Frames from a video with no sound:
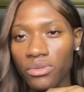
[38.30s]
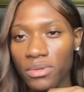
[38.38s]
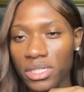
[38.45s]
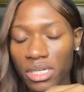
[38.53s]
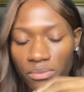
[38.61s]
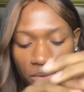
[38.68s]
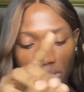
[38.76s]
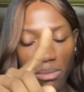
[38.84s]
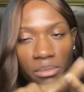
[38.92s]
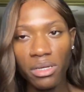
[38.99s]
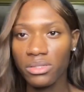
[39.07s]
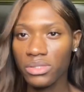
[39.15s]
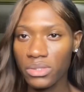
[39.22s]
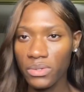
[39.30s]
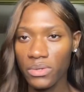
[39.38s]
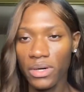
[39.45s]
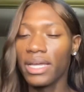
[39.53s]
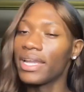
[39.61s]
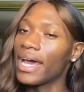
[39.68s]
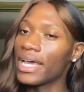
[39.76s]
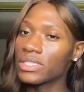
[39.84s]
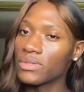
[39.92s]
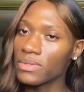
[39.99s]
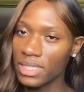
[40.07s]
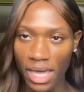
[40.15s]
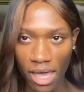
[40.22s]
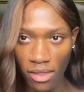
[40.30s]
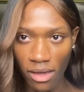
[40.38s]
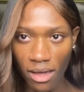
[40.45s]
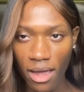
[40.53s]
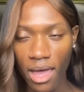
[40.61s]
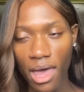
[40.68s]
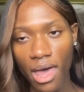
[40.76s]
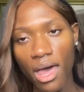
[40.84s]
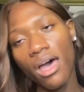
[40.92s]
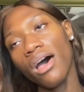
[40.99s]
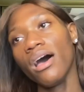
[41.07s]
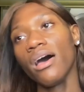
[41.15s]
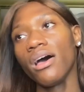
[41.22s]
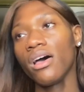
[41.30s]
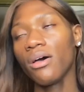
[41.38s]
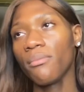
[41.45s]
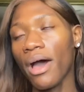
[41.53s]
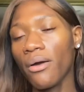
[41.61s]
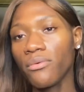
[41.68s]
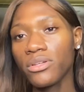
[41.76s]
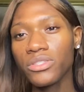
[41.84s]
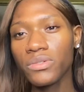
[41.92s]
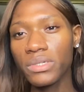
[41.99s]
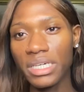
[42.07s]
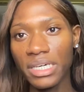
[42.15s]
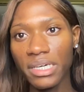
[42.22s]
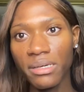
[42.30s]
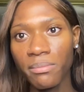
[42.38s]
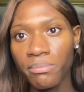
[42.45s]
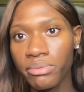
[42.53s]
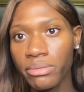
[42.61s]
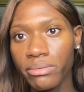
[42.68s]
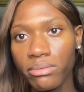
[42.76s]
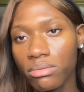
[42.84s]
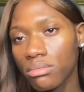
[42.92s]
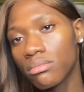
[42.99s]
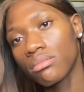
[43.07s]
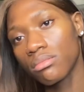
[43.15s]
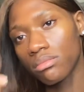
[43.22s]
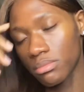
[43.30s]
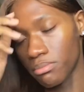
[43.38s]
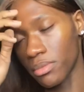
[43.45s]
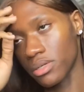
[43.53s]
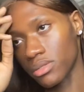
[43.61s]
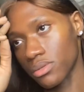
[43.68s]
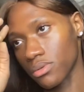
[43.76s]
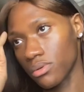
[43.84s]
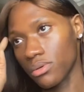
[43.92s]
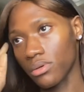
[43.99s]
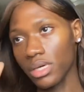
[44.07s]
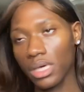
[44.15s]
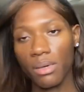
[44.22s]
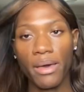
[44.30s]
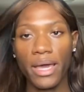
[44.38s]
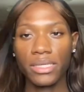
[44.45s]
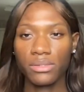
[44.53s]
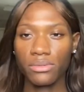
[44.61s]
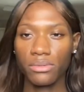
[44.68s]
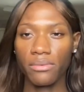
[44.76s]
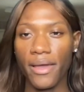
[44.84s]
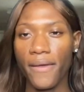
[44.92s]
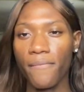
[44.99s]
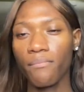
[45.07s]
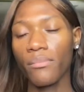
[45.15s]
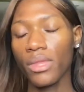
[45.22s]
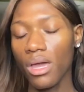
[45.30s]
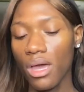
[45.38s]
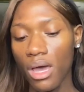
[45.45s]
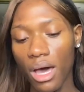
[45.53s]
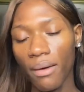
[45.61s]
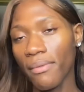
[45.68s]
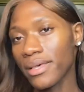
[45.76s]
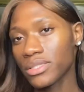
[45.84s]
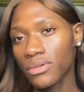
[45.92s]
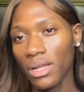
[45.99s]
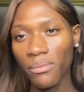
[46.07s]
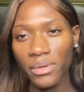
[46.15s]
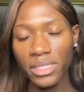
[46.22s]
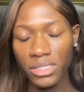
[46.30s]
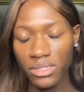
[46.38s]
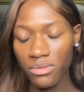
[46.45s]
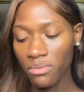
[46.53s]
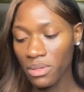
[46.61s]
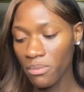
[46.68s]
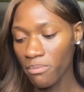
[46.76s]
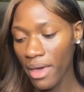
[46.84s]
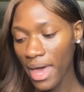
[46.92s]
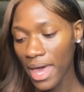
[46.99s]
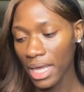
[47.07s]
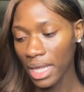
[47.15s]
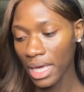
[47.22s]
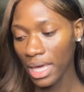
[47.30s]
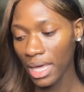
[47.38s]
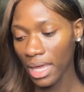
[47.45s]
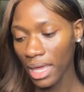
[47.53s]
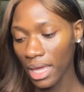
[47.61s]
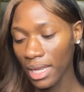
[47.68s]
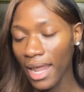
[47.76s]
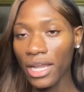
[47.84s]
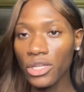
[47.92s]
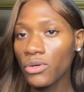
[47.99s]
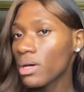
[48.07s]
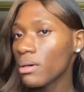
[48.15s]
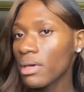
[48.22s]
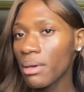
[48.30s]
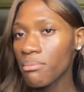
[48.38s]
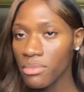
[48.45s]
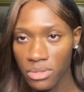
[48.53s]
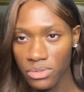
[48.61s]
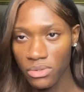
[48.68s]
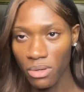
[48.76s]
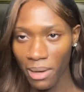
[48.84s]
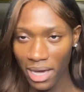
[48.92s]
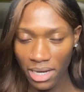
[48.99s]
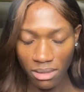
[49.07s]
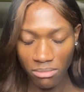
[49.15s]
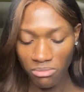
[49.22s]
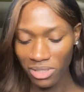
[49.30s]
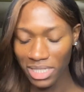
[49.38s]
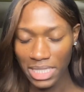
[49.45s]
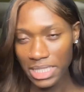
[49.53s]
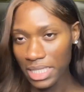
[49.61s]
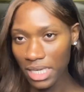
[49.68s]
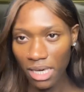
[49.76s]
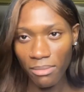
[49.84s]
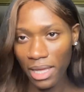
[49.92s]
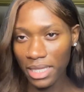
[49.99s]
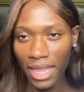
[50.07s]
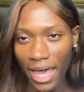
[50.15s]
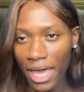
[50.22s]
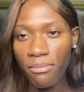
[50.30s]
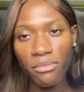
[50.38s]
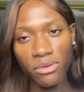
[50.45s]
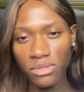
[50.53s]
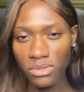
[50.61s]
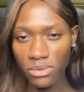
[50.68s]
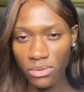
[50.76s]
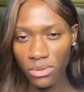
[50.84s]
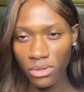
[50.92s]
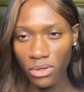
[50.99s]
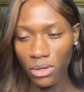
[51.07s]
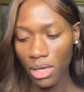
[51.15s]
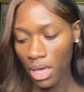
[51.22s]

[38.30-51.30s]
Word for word: which I went to middle school and high school together. Um, I went to KIPP middle school and KIPP high school, right? Um, that school I went to, we met and I knew him in middle school, but I didn't really see him like that in middle school